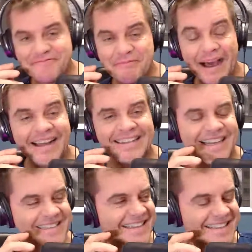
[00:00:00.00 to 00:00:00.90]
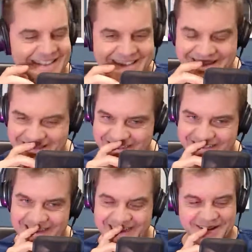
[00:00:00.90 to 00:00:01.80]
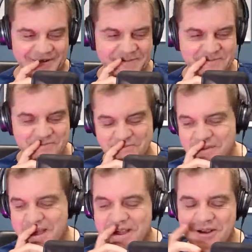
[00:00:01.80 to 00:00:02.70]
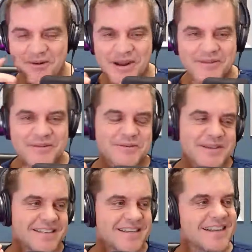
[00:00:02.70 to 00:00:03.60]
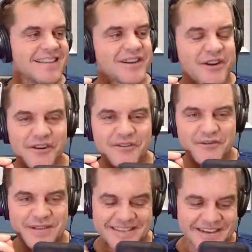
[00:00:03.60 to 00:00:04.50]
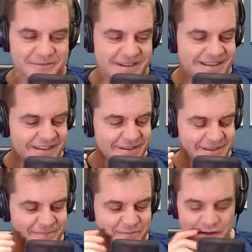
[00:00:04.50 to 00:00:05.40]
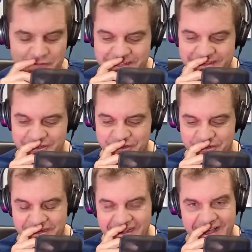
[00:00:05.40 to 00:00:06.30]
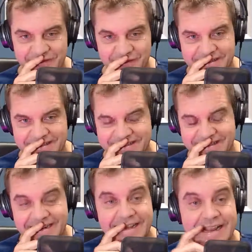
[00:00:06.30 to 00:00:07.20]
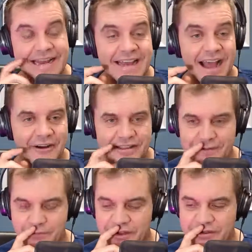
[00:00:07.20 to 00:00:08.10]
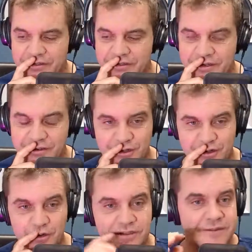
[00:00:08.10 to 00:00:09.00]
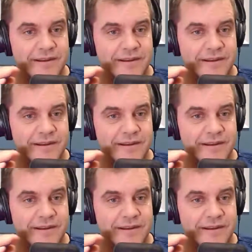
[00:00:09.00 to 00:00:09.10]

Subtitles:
might I tell the listeners that when we were sitting in the conference and the Prof said you should have this as an indirect approach to the dorsum,